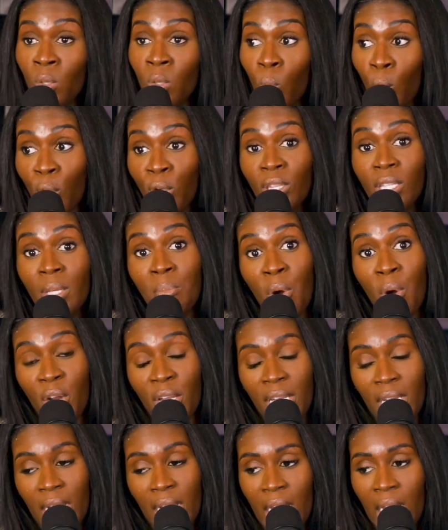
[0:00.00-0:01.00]
He worked in
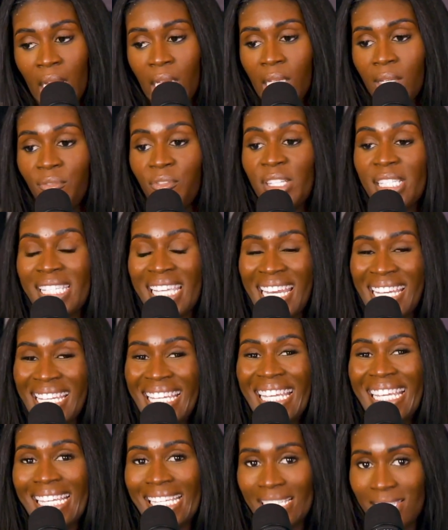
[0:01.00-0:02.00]
marketing for
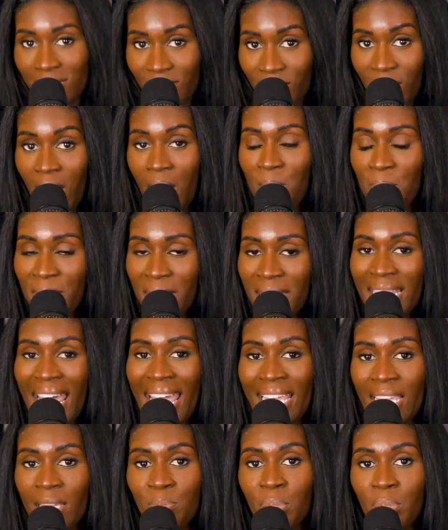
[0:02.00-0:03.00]
10 years of a company
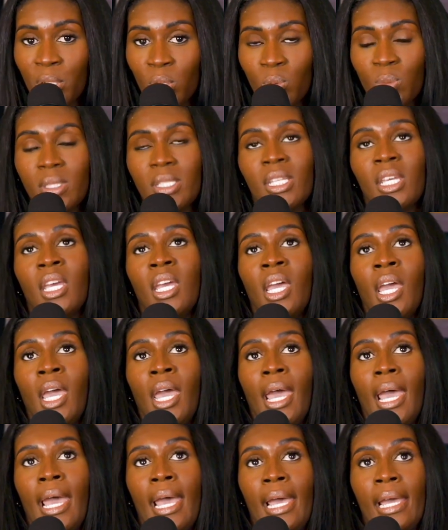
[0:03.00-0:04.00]
that he built.
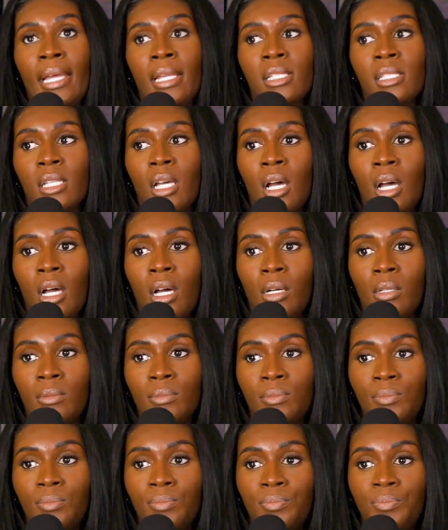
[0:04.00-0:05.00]
And
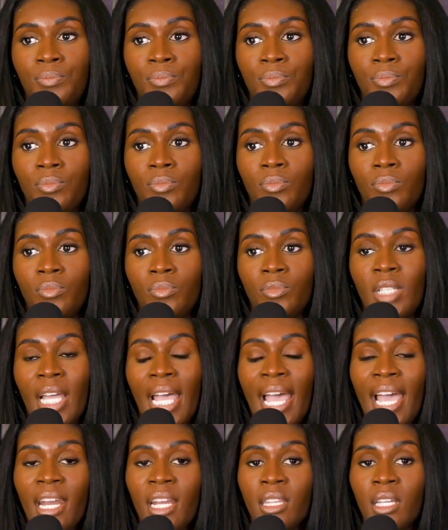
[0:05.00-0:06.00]

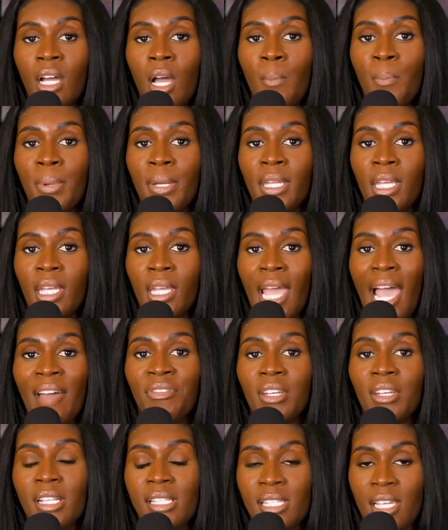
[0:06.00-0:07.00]
the head of the company,
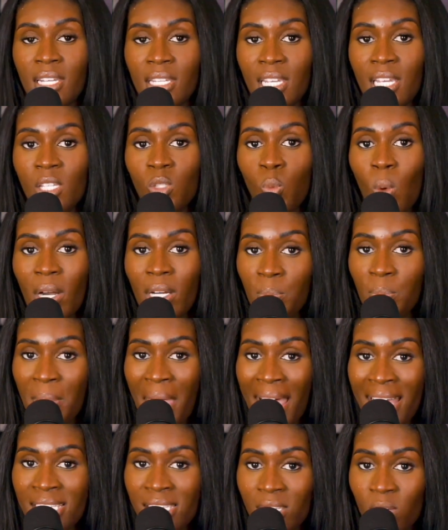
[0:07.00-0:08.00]
after the 10 years, wound
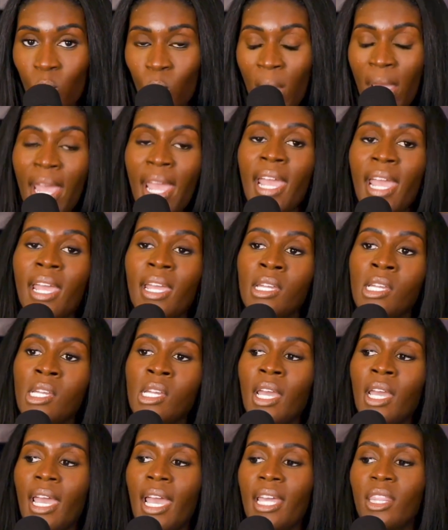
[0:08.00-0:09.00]
up passing away.
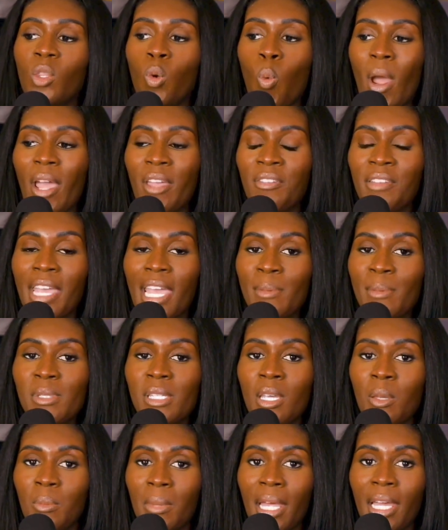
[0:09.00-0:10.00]
And the wife came
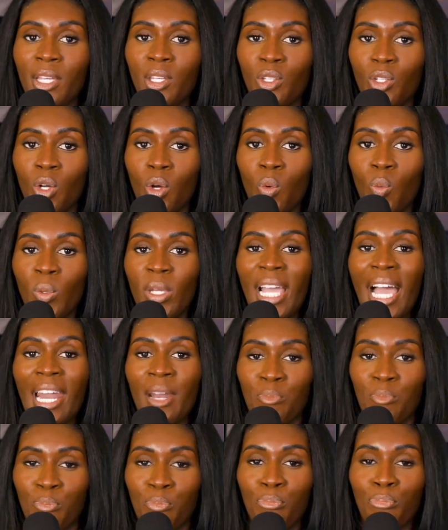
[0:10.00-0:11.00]
to him like, we
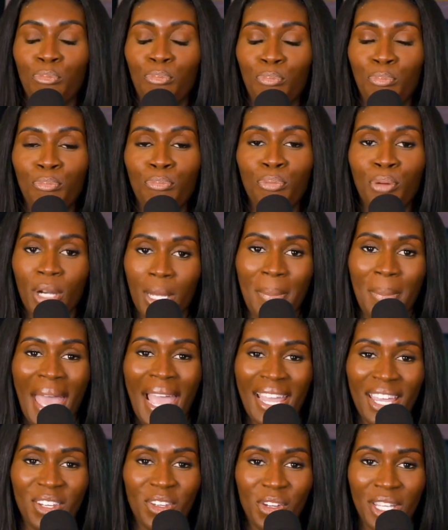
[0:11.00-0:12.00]
got to put it
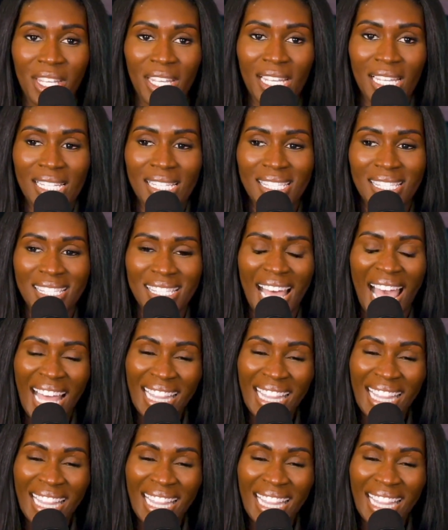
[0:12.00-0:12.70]
back in your hands.